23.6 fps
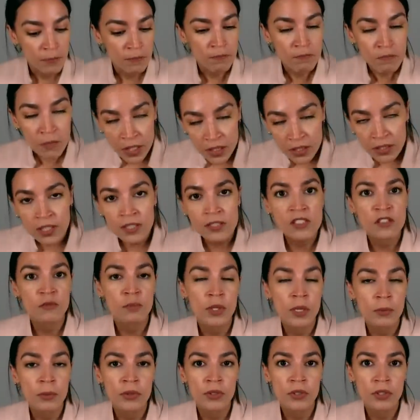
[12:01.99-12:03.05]
Millions of
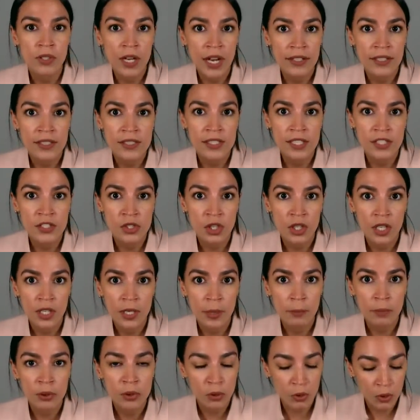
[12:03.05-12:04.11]
people in the United States are
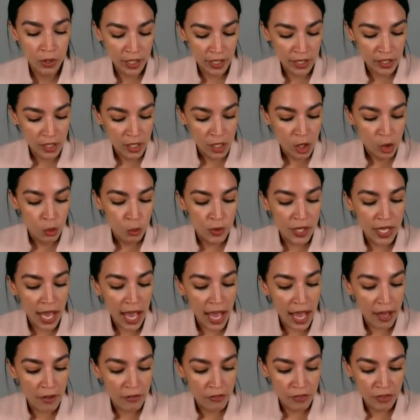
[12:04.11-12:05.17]
unemployed. We
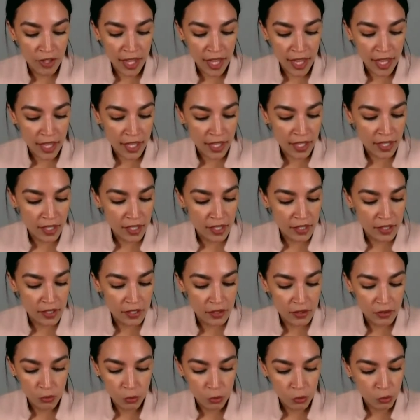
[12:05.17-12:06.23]
have a
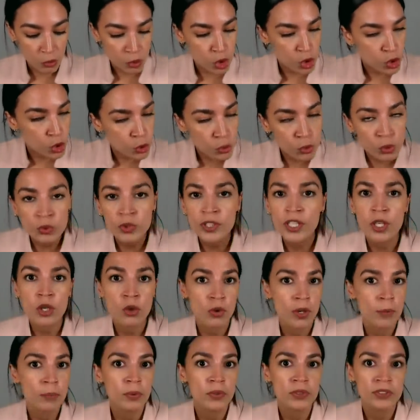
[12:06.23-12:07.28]
truly
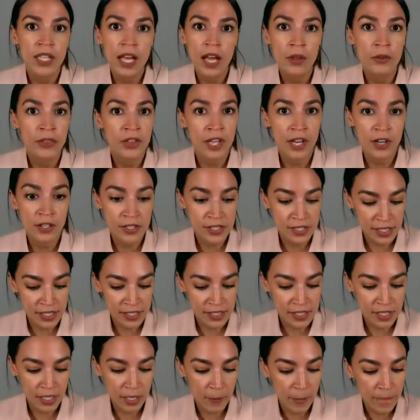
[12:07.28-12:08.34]
crippled healthcare
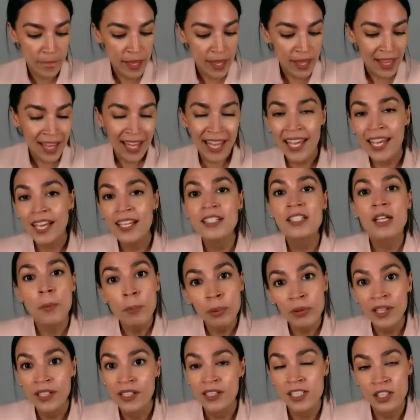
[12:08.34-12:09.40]
system and a
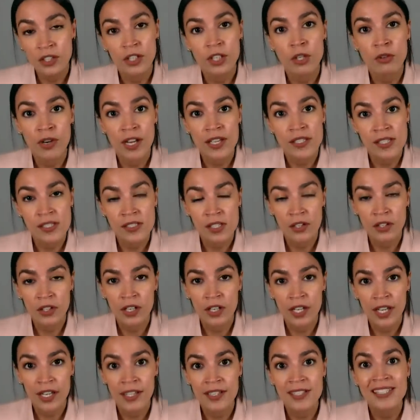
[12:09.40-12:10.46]
planetary crisis on
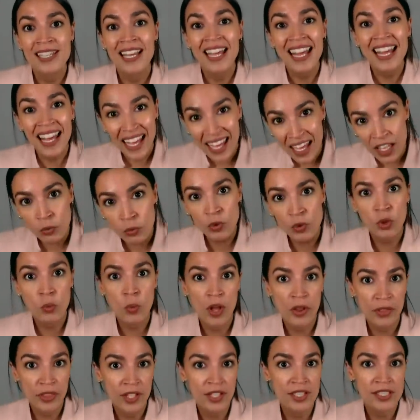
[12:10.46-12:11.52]
our hands and we're the
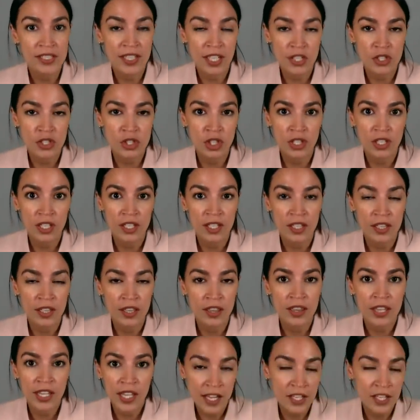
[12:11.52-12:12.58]
wealthiest nation
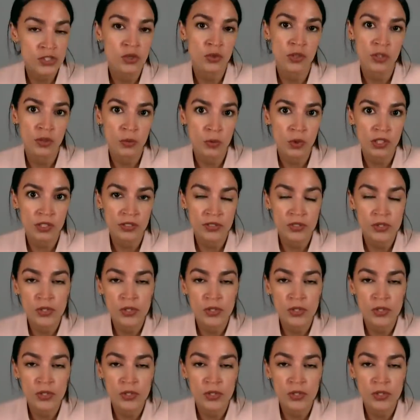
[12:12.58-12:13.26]
in the history of the world.